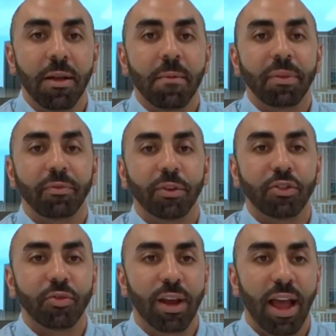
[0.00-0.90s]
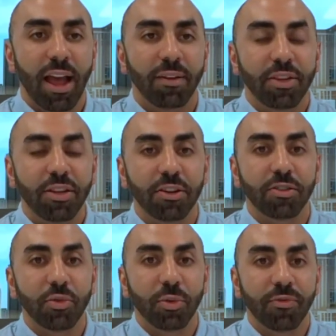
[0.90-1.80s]
for 2.5 years,
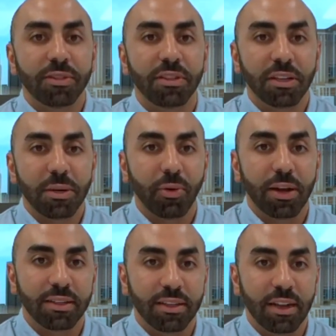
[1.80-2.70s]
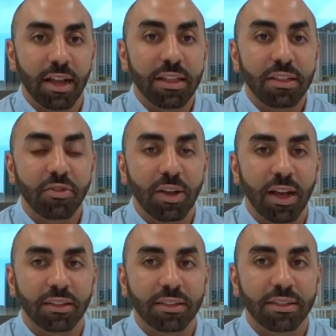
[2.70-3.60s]
you were physically present in the
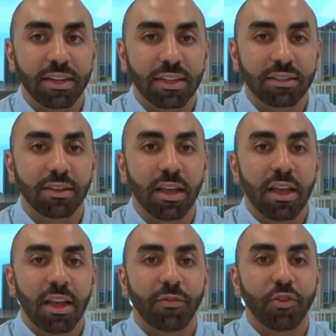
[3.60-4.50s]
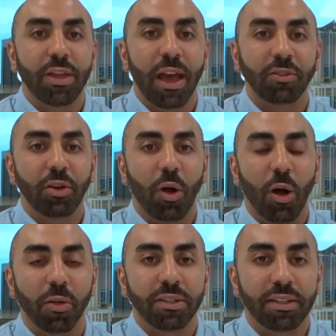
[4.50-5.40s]
United States if you counted
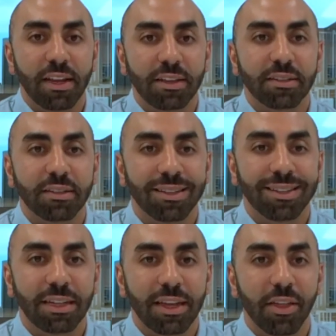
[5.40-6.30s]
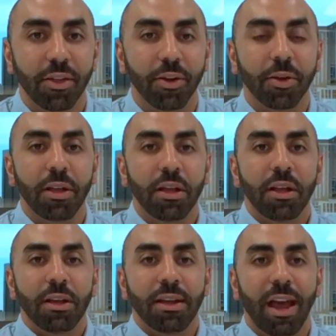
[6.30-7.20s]
all the days together.
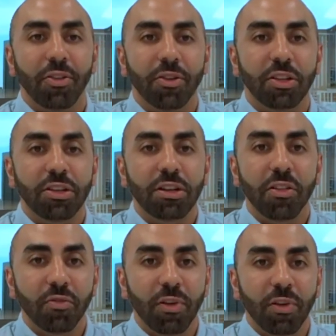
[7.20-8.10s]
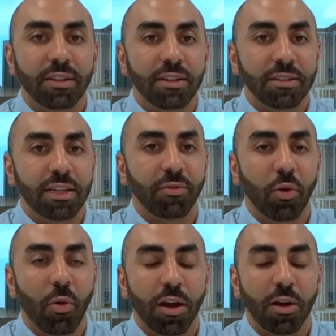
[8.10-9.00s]
Now, there's another residency
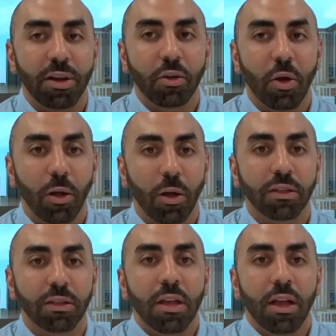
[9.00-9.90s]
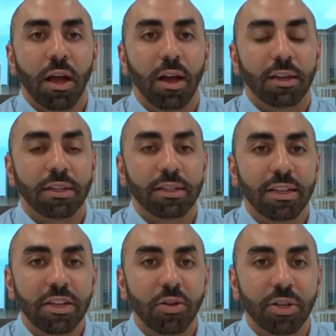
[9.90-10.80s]
requirement called
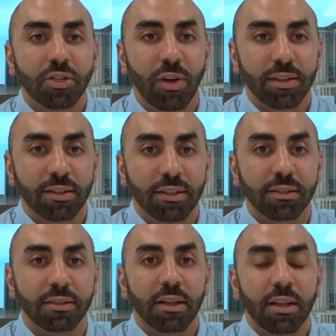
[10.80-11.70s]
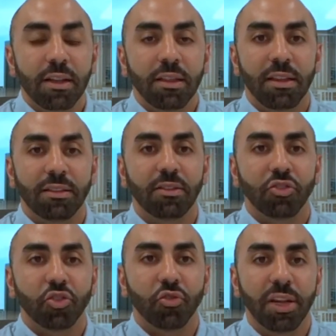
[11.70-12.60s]
continuous residence. This
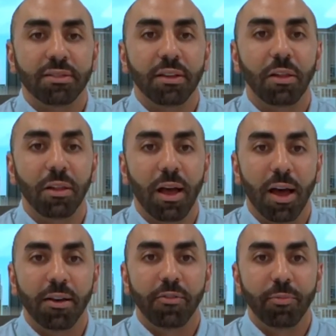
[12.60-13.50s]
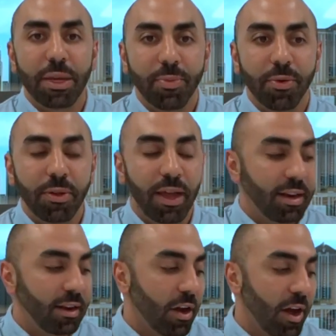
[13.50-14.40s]
tricks a lot of people
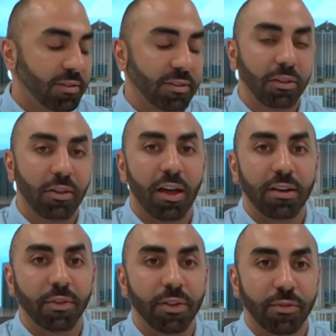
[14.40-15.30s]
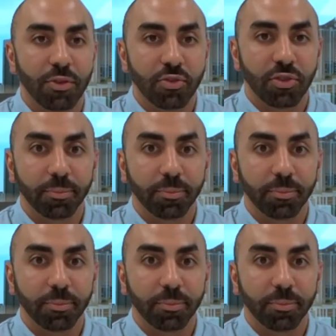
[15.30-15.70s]
and it causes a lot of confusion.